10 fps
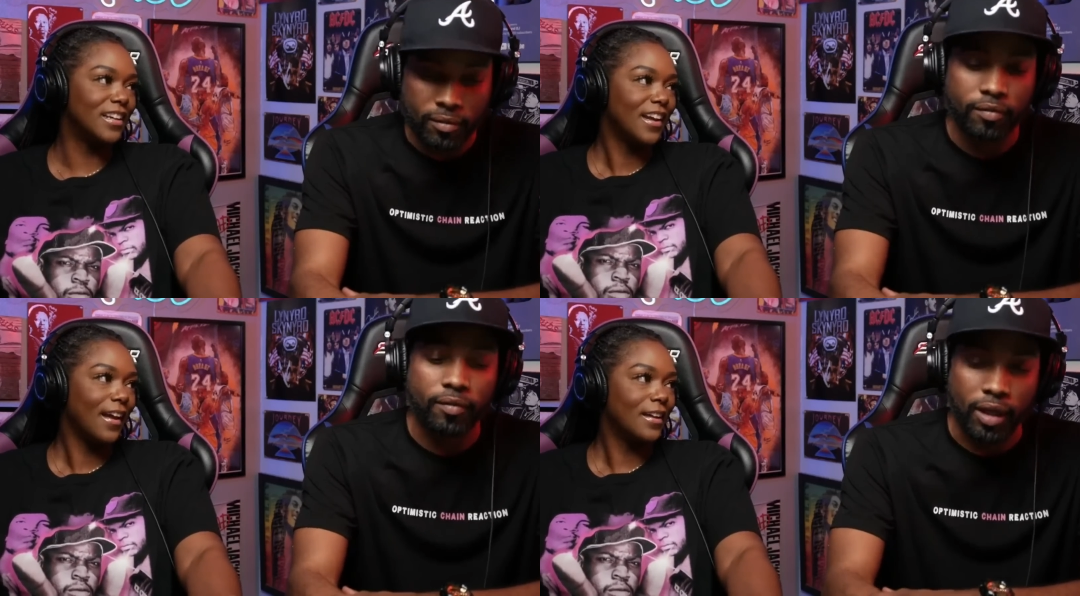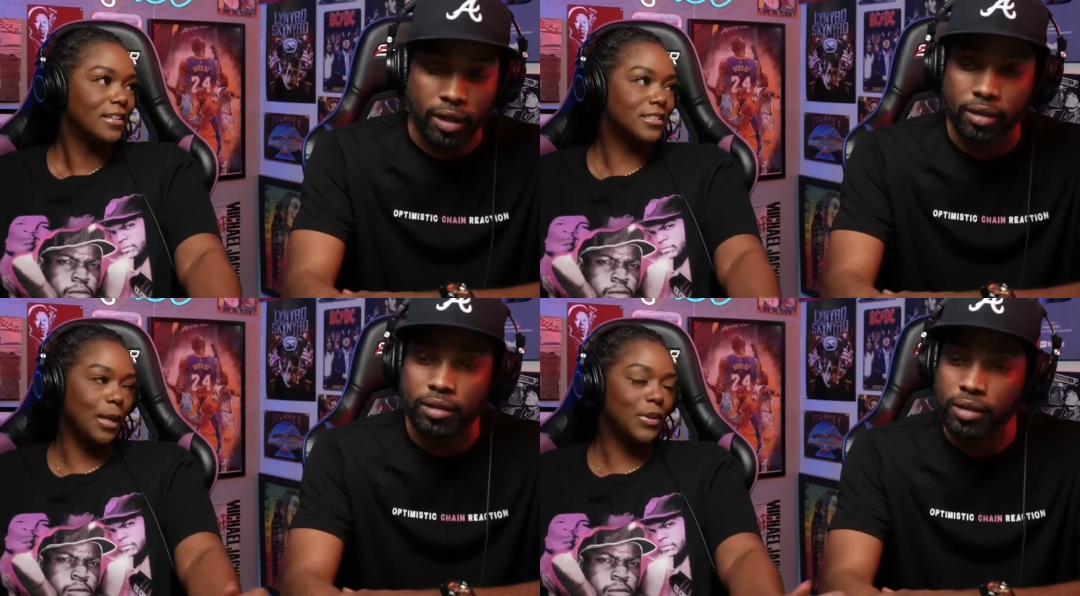Speaker 1: Yeah.
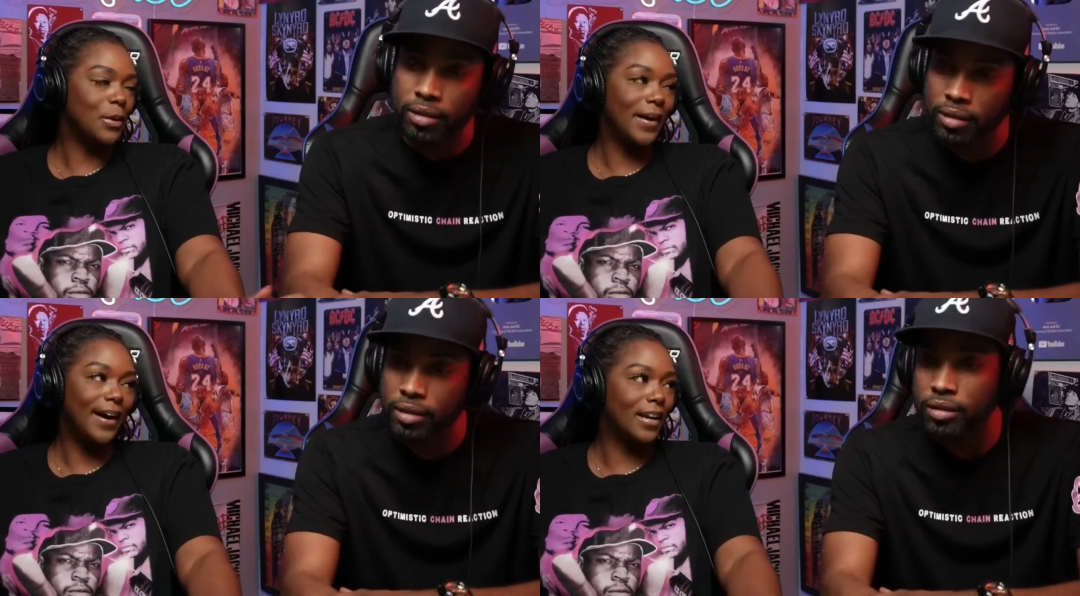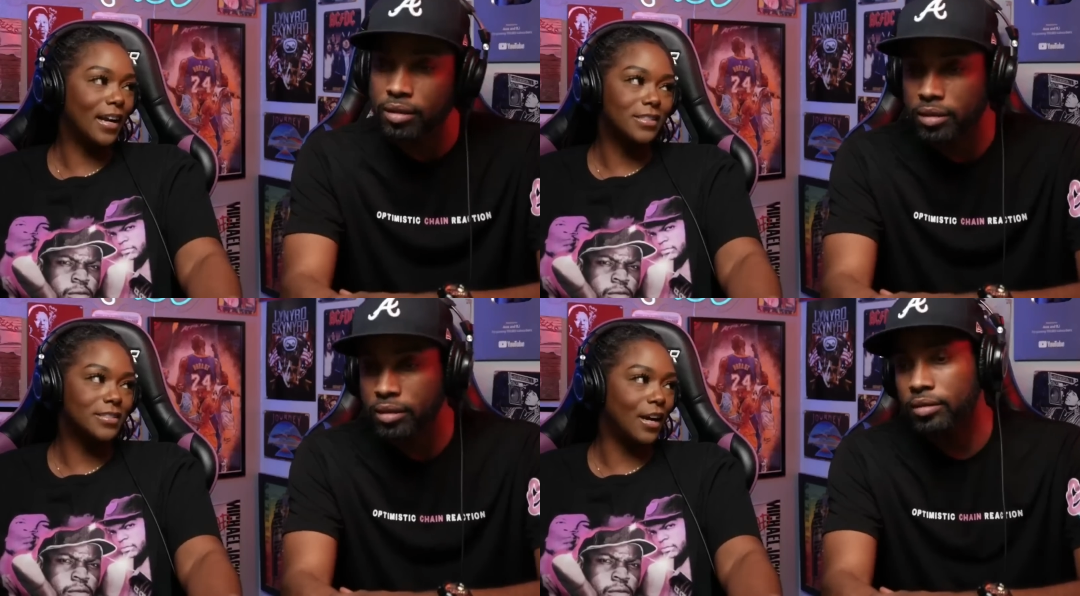something about how that
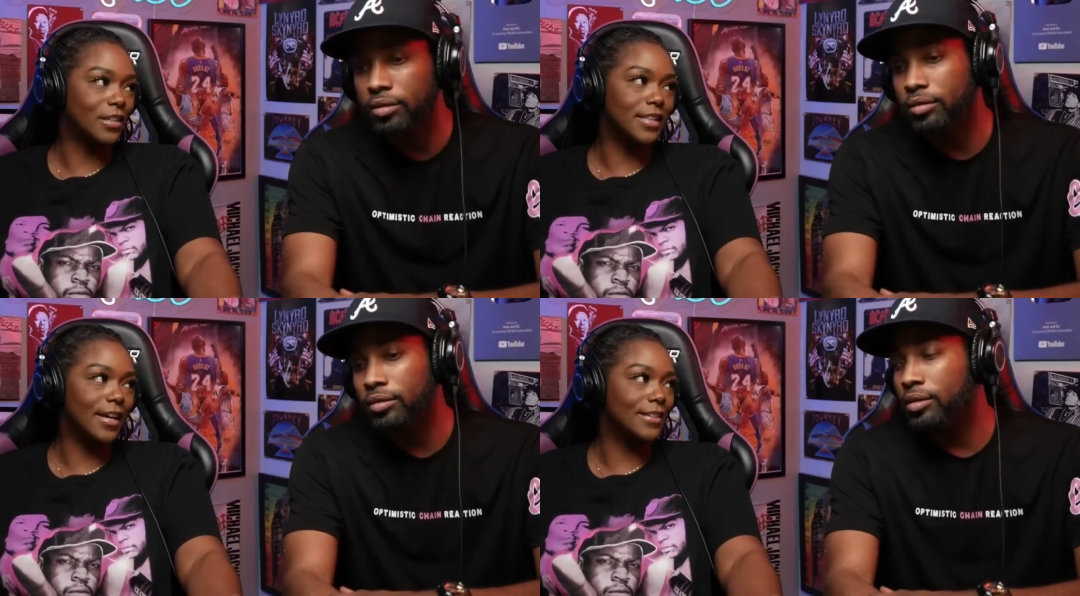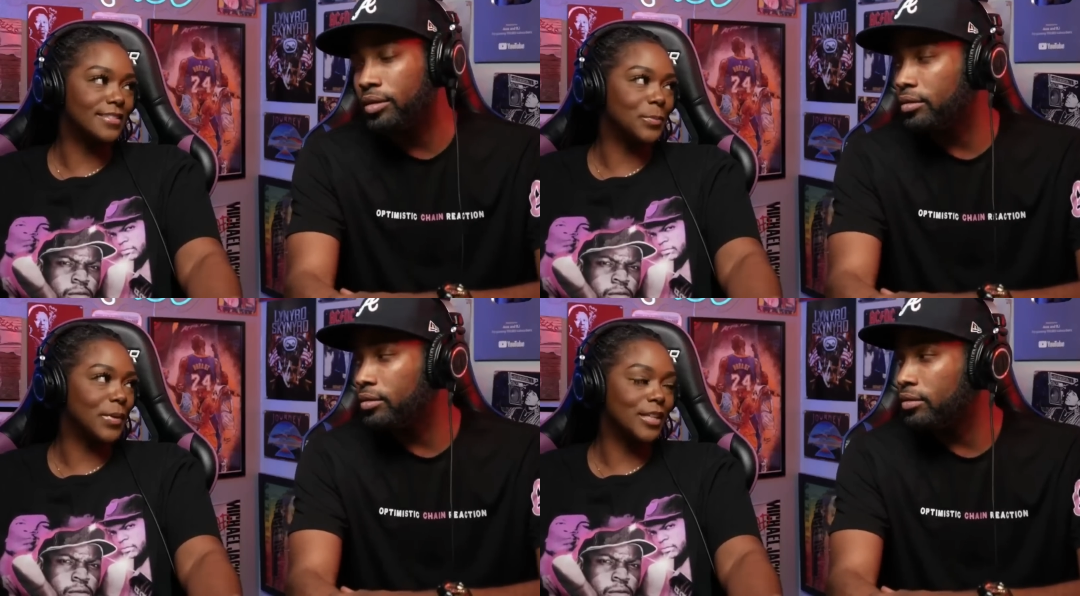guitar sounded to
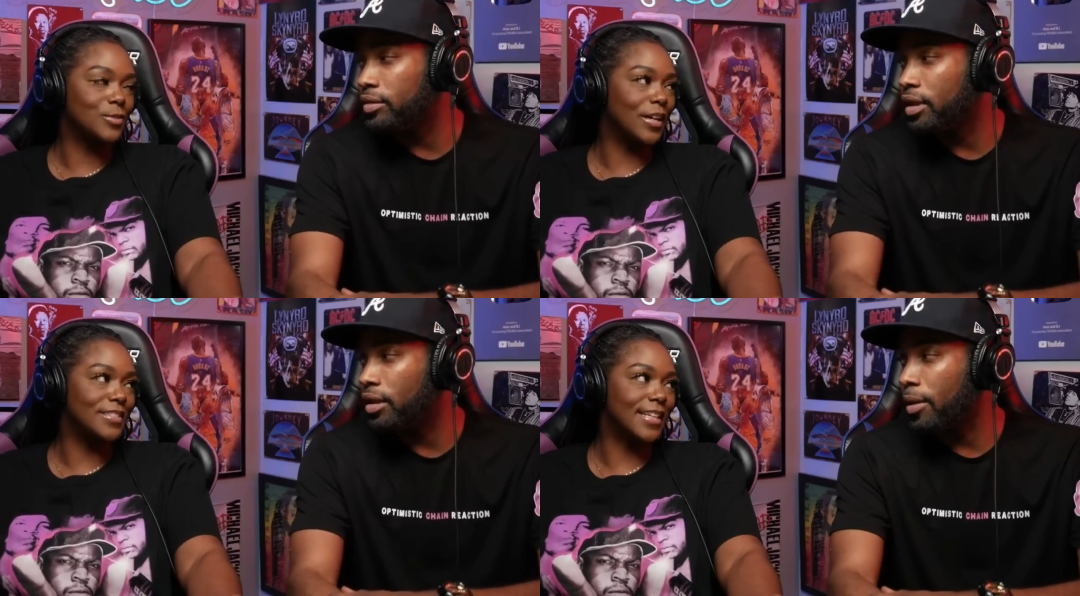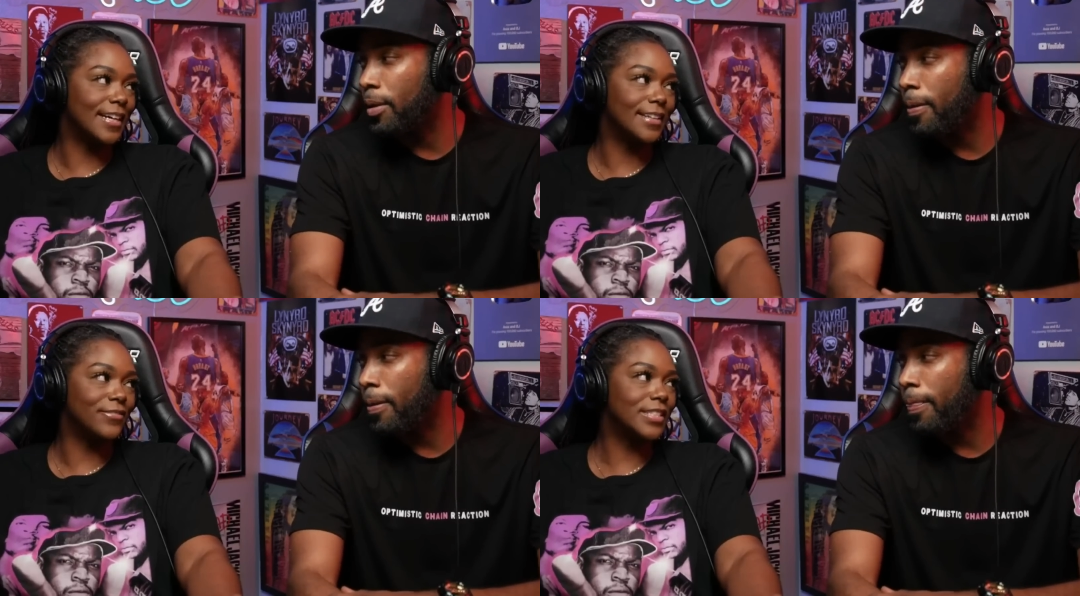me. That's why I was like,
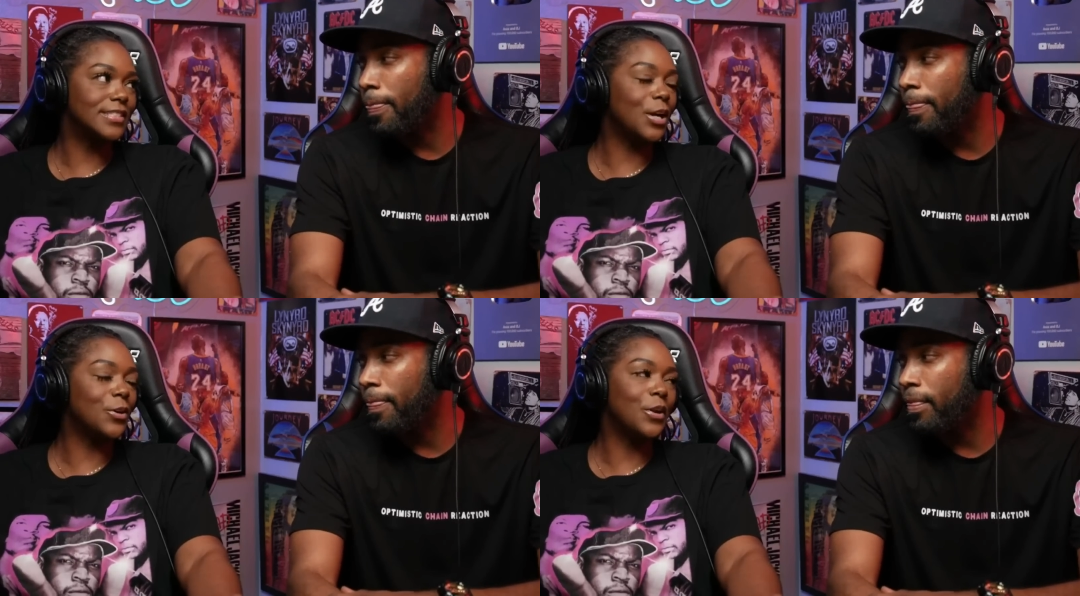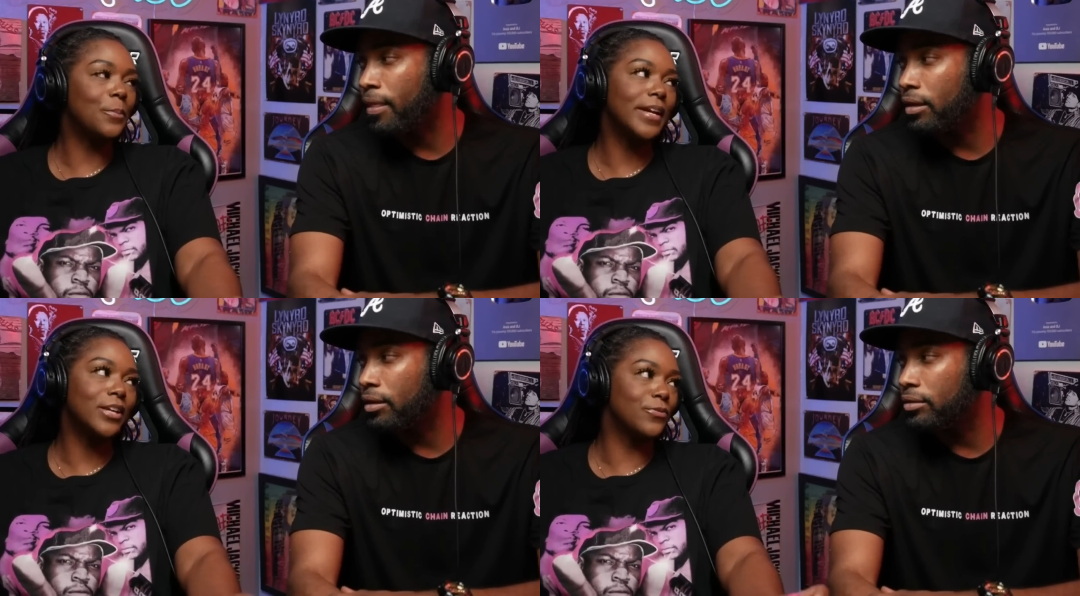if this song don't
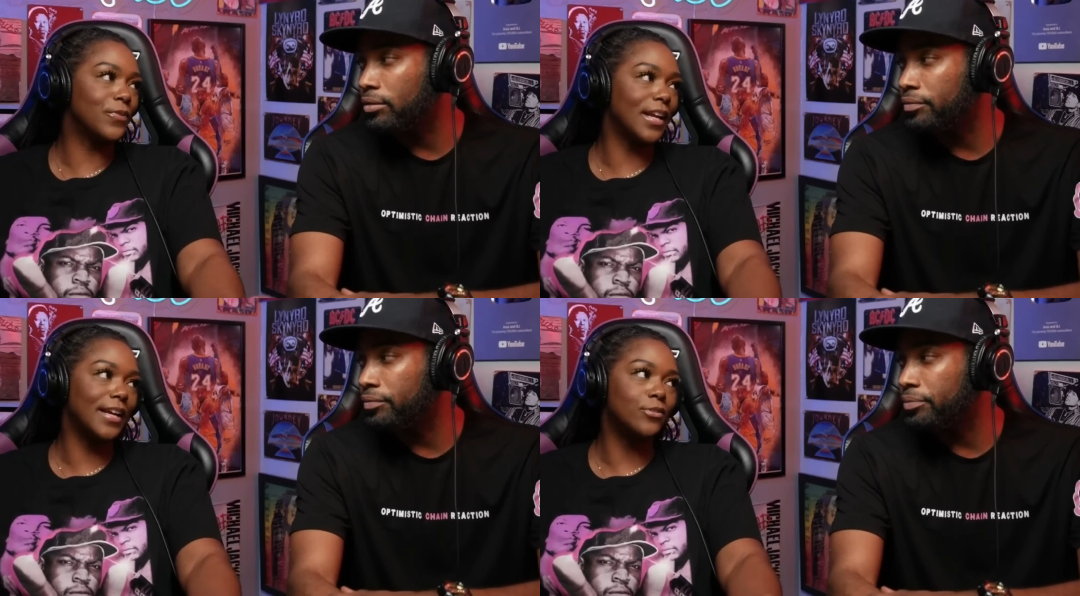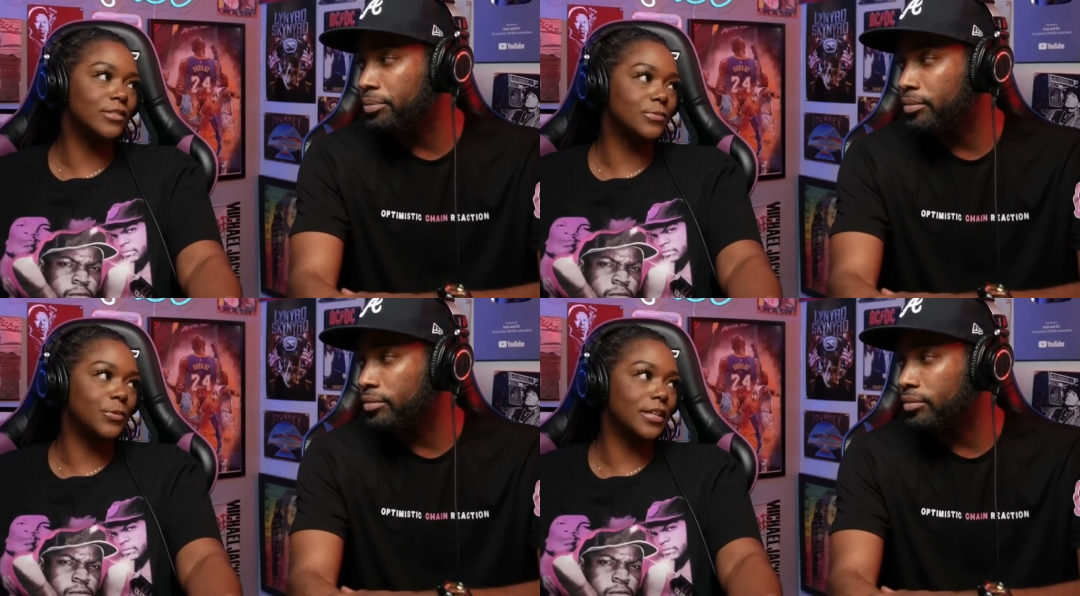make you feel like you just want to